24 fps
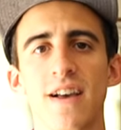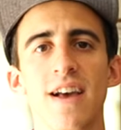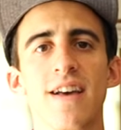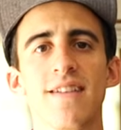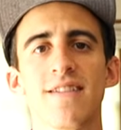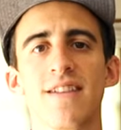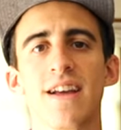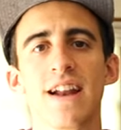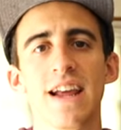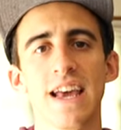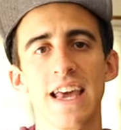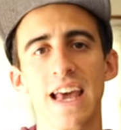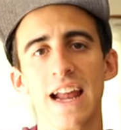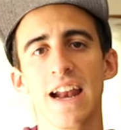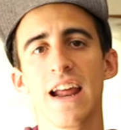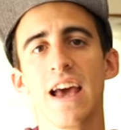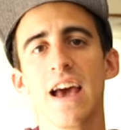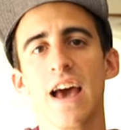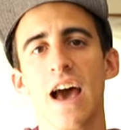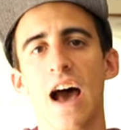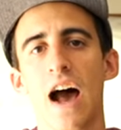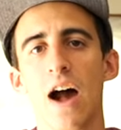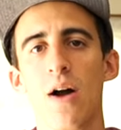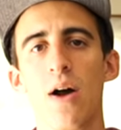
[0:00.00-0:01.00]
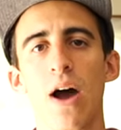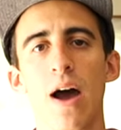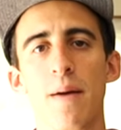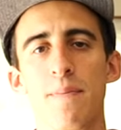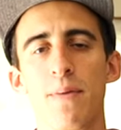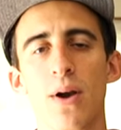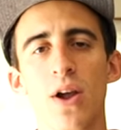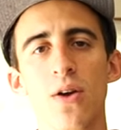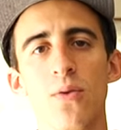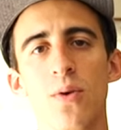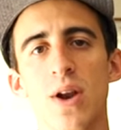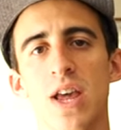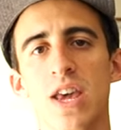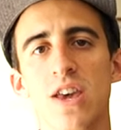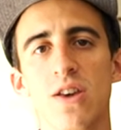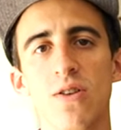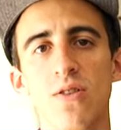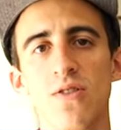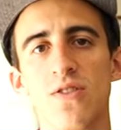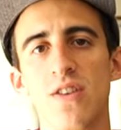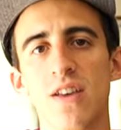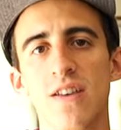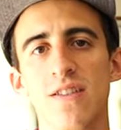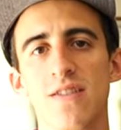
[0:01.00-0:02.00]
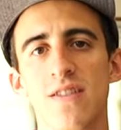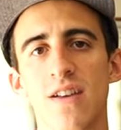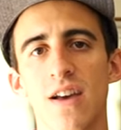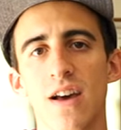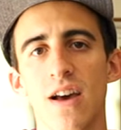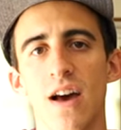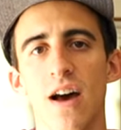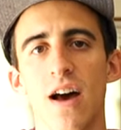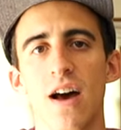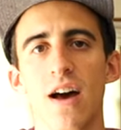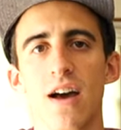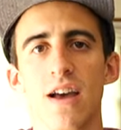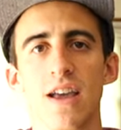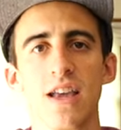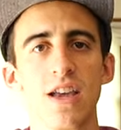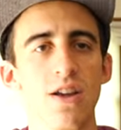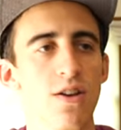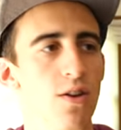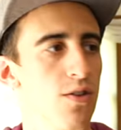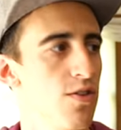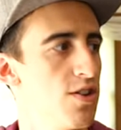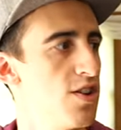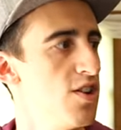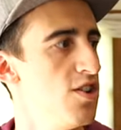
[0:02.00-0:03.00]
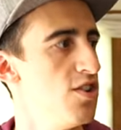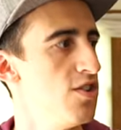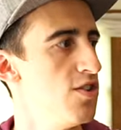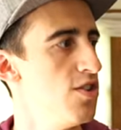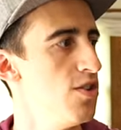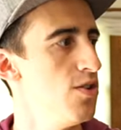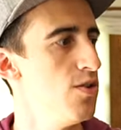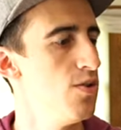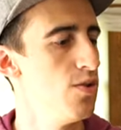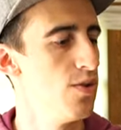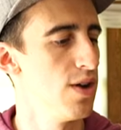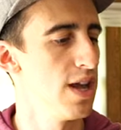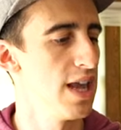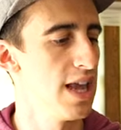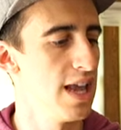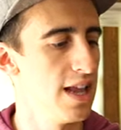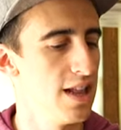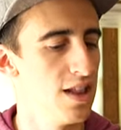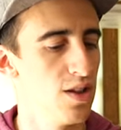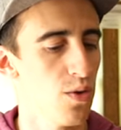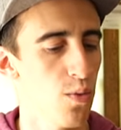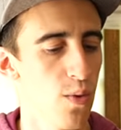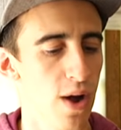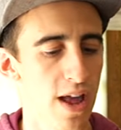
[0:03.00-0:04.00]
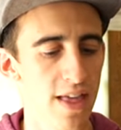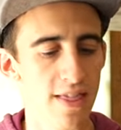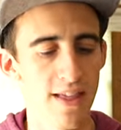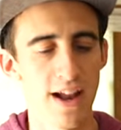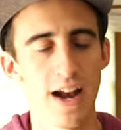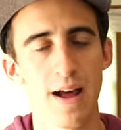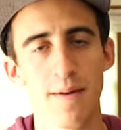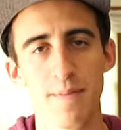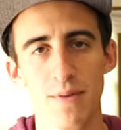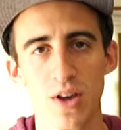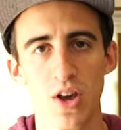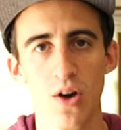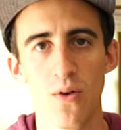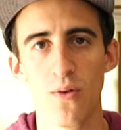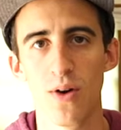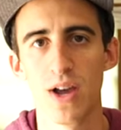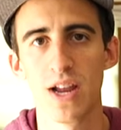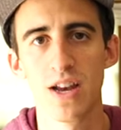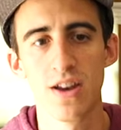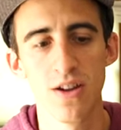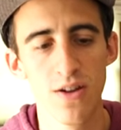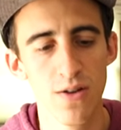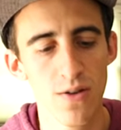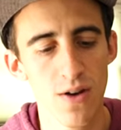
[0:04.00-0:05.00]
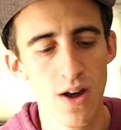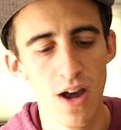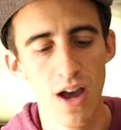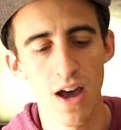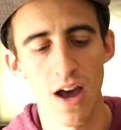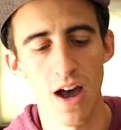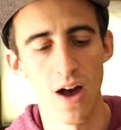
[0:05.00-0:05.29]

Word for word: Like I said, again, I, I probably wouldn't use these, uh, you know, to do in the way that I'm going to.